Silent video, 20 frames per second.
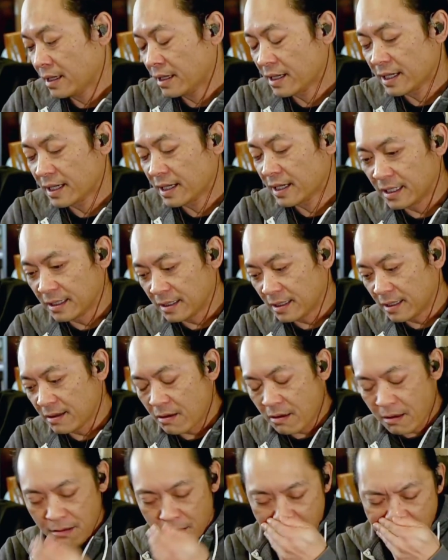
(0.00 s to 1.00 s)
I just
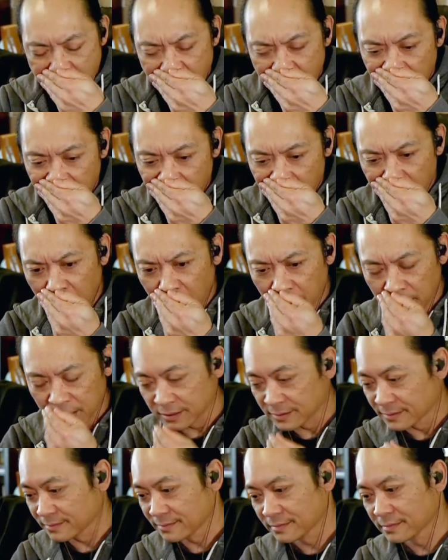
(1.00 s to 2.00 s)
got it.
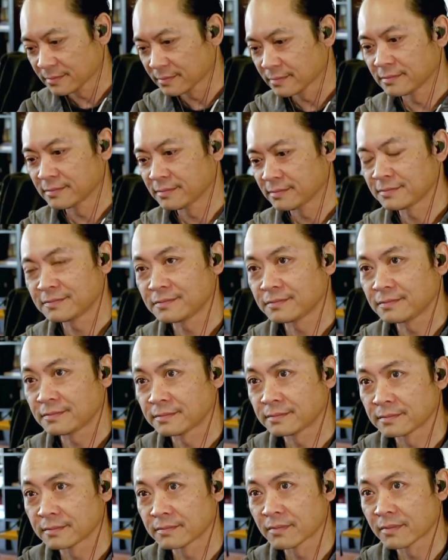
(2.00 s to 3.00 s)
So
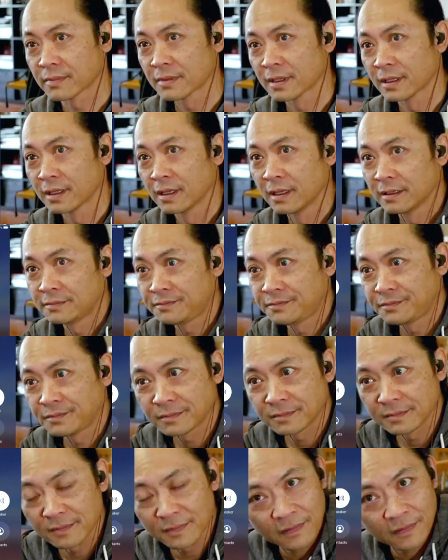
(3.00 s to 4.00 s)
yeah, it's
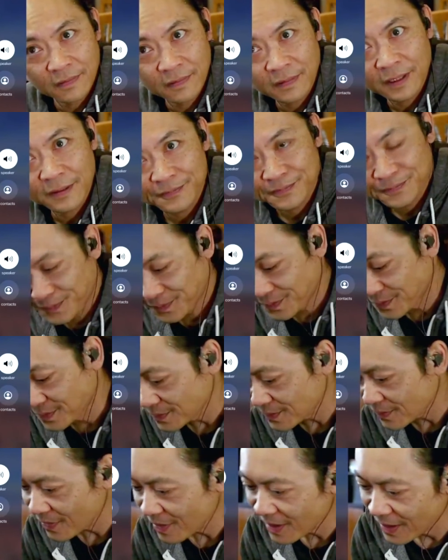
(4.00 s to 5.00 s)

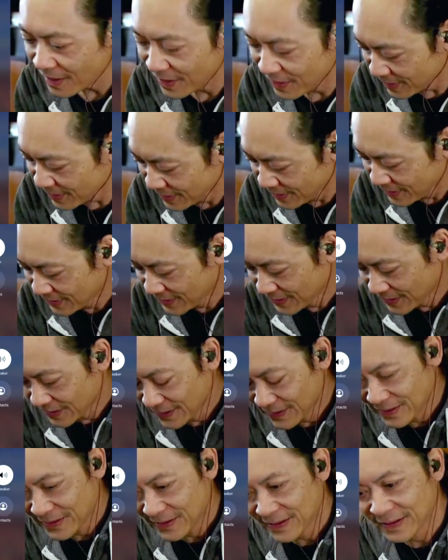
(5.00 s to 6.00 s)
been going well with
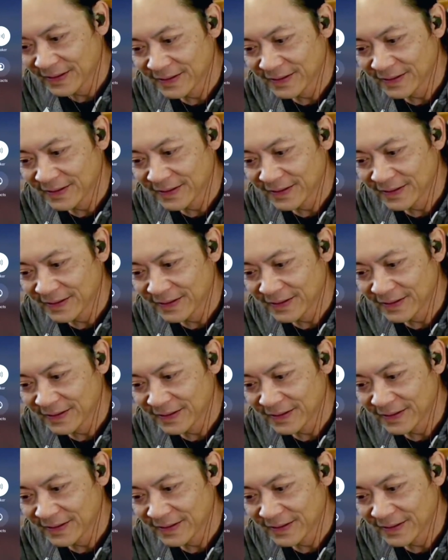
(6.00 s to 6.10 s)
me.